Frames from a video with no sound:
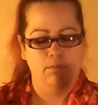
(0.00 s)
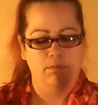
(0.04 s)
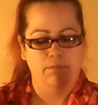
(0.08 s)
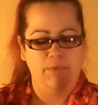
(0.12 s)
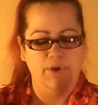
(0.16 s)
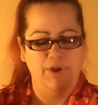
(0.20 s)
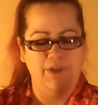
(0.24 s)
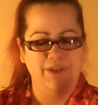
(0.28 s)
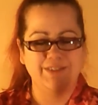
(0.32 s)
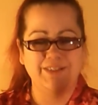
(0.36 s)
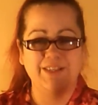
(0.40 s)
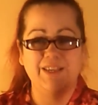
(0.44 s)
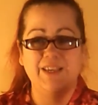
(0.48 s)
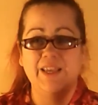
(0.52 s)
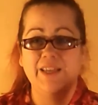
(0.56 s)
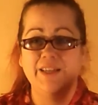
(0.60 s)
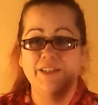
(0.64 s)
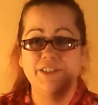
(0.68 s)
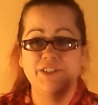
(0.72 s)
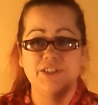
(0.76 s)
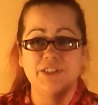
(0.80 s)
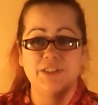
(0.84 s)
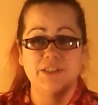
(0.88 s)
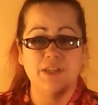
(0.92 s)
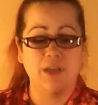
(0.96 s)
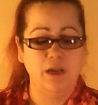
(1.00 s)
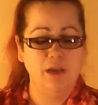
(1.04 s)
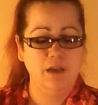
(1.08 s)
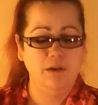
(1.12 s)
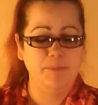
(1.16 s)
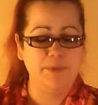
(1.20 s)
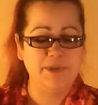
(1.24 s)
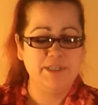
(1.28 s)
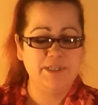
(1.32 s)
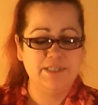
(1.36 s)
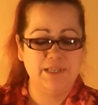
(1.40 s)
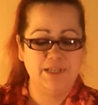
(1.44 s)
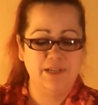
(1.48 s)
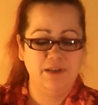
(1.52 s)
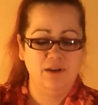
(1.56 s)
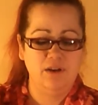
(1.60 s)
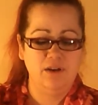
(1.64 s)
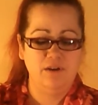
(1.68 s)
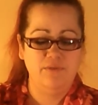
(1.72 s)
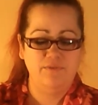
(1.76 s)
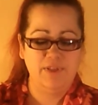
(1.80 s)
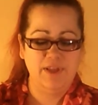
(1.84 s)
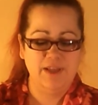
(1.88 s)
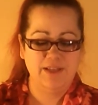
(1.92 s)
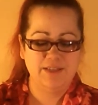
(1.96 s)
Because again, she's not going to be sitting
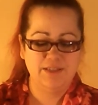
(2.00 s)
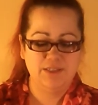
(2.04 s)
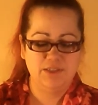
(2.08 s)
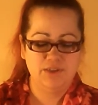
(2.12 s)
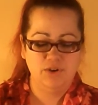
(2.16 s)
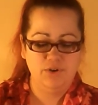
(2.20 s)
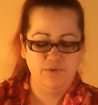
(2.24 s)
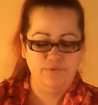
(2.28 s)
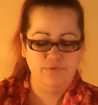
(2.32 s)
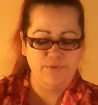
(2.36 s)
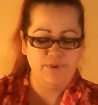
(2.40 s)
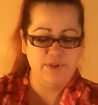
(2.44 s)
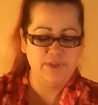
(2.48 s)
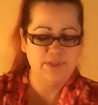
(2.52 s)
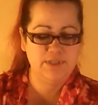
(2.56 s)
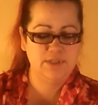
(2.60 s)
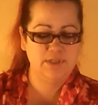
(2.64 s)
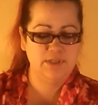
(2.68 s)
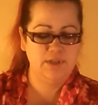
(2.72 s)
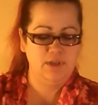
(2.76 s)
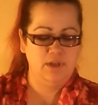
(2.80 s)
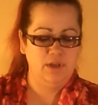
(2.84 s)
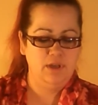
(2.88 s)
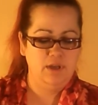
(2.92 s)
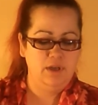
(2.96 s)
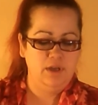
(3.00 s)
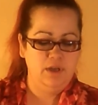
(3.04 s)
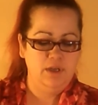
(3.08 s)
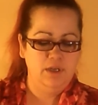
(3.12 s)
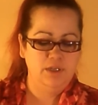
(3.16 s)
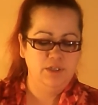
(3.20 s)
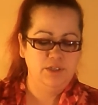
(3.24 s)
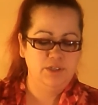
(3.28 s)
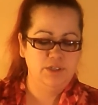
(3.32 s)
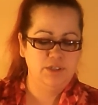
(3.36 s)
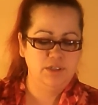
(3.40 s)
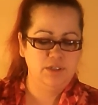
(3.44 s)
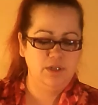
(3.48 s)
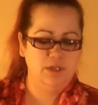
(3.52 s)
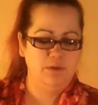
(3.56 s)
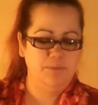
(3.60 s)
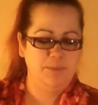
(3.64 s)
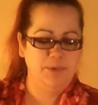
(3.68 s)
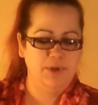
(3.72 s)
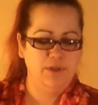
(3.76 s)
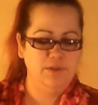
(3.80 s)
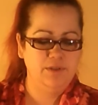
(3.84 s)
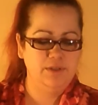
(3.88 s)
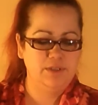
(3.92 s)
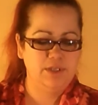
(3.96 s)
on a flat surface. She's going to
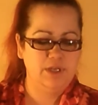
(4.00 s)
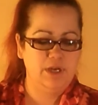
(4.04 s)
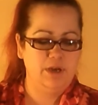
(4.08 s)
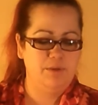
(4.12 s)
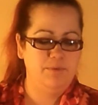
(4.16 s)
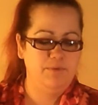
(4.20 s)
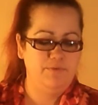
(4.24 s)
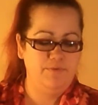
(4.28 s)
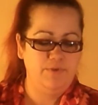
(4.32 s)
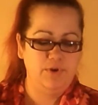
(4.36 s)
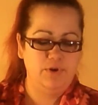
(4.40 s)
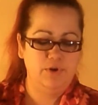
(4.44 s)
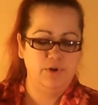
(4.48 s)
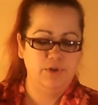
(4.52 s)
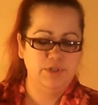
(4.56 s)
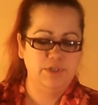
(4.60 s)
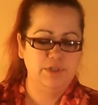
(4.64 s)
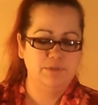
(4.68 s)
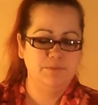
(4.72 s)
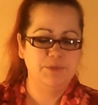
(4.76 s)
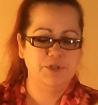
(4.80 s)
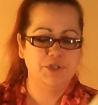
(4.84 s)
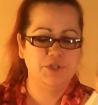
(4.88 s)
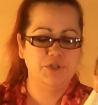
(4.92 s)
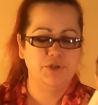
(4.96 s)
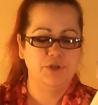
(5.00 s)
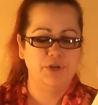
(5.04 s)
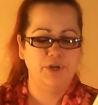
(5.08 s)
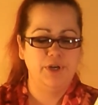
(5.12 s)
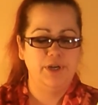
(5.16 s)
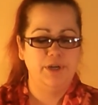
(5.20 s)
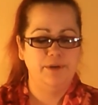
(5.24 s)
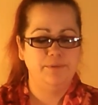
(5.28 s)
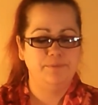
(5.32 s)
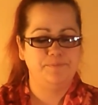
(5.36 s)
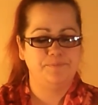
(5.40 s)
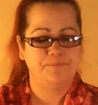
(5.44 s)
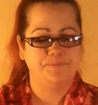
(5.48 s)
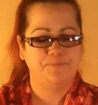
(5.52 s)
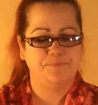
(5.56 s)
be on the top of your Christmas tree.